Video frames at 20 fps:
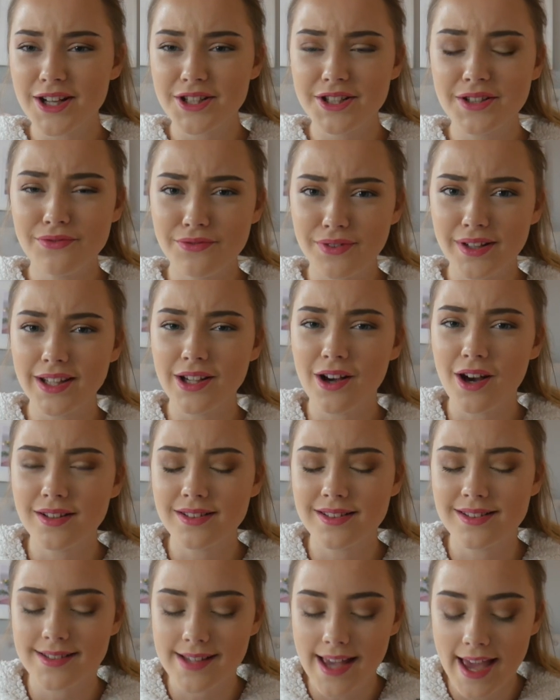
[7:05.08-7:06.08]
actually really
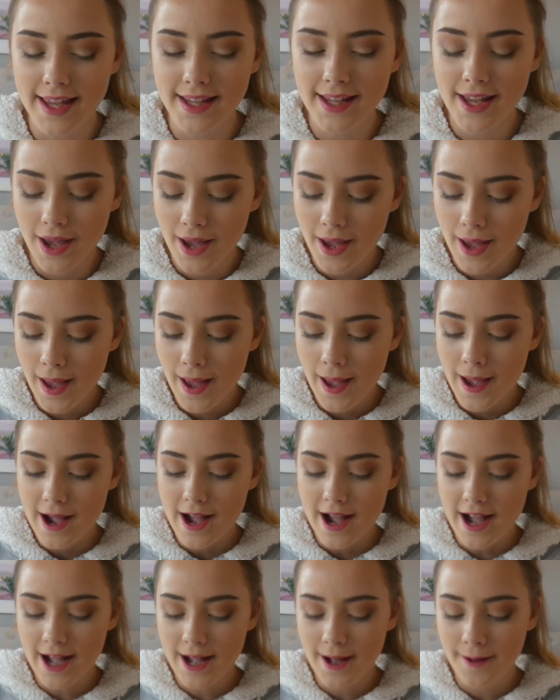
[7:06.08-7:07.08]
hard to say.
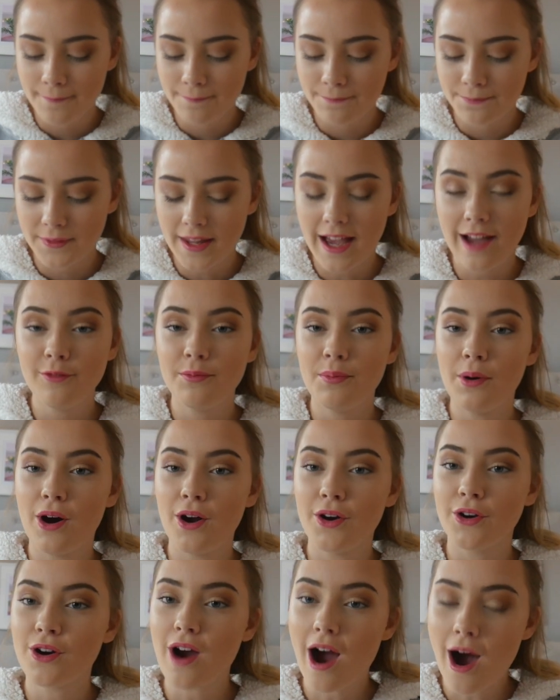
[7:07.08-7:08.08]
Um, I've put
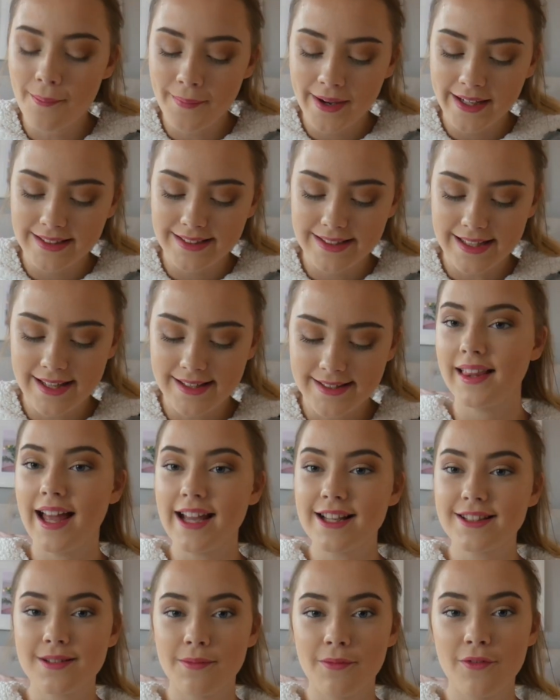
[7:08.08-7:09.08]
on Carmexes,
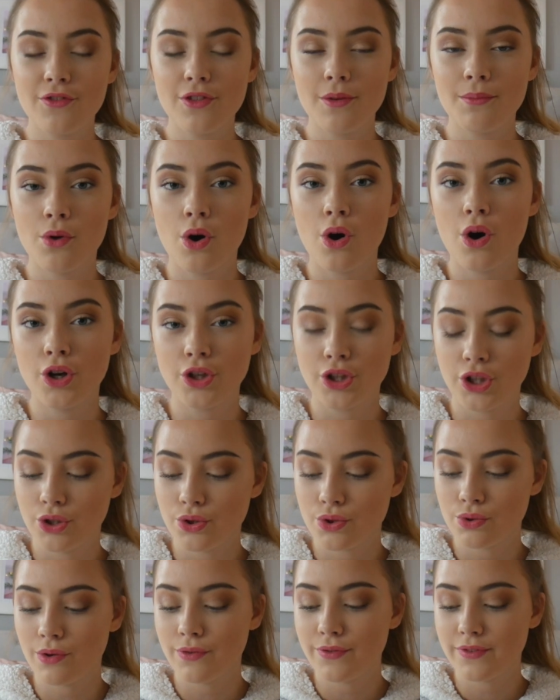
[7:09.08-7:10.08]
like some of the more
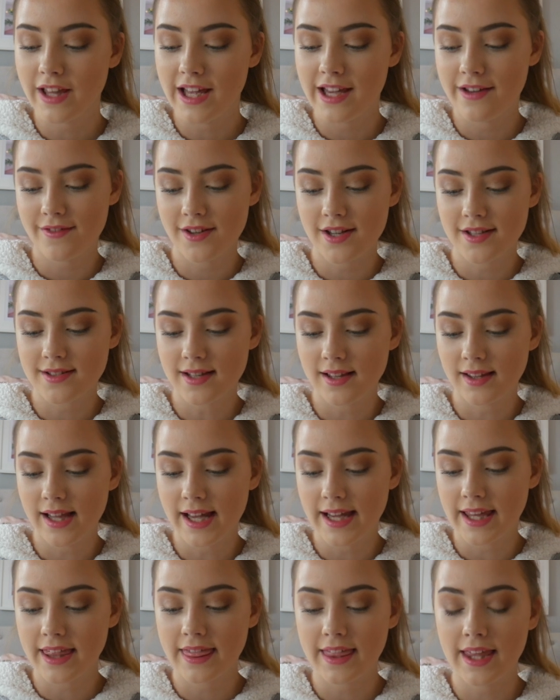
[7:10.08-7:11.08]
unusual flavours,
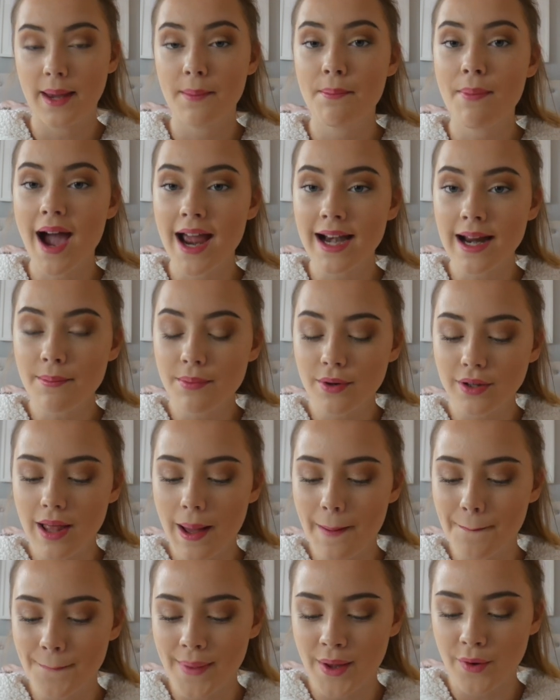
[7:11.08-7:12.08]
like the pineapple
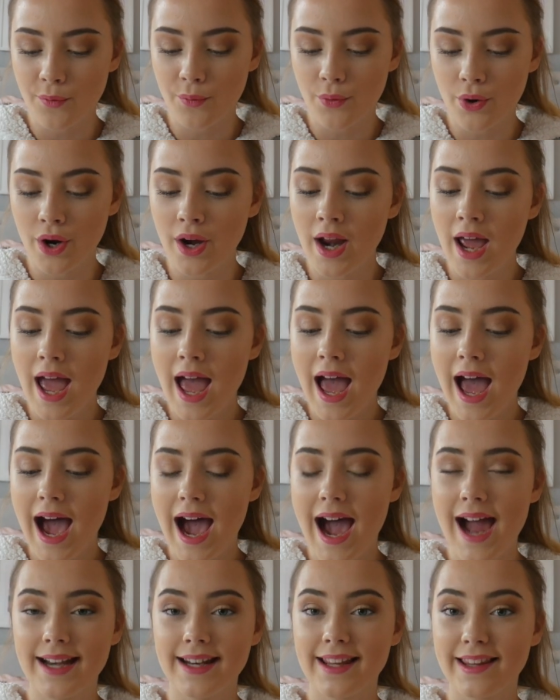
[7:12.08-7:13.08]
and mint one
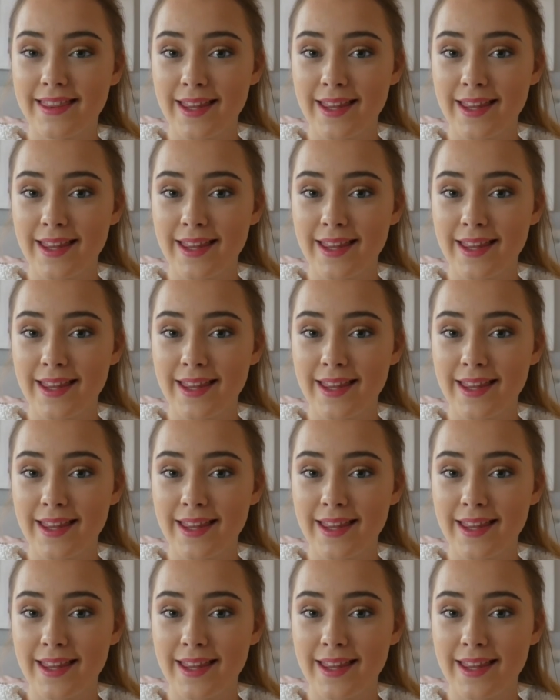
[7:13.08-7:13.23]
and